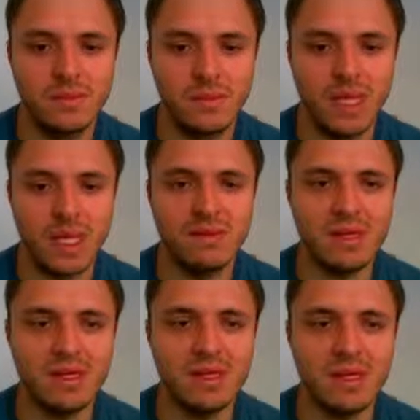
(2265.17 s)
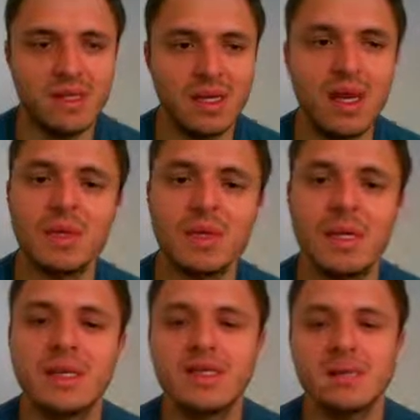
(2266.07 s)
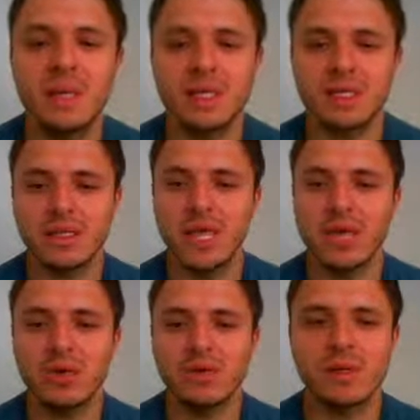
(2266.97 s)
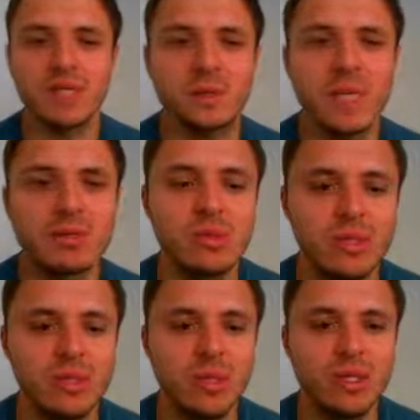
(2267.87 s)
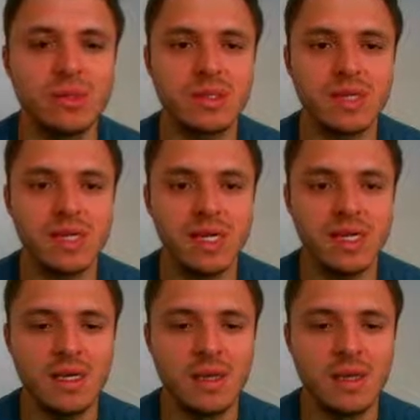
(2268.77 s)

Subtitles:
And after he does that, and then it's basically game over. His best move is queen to c3,